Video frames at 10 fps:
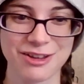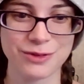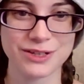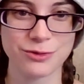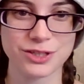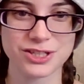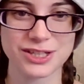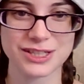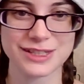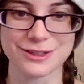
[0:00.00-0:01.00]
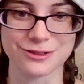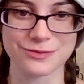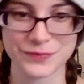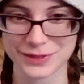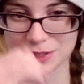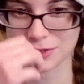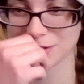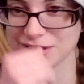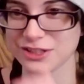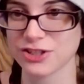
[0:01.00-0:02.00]
I mean, what is she gonna do?
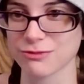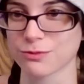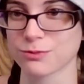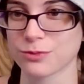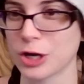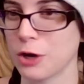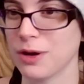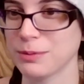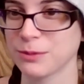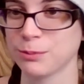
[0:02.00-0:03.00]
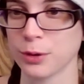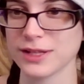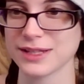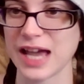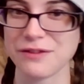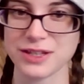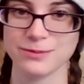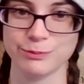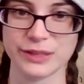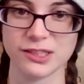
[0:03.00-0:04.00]
She's gonna just go up to Poison Ivy
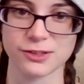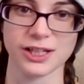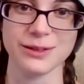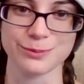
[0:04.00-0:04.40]
and beat her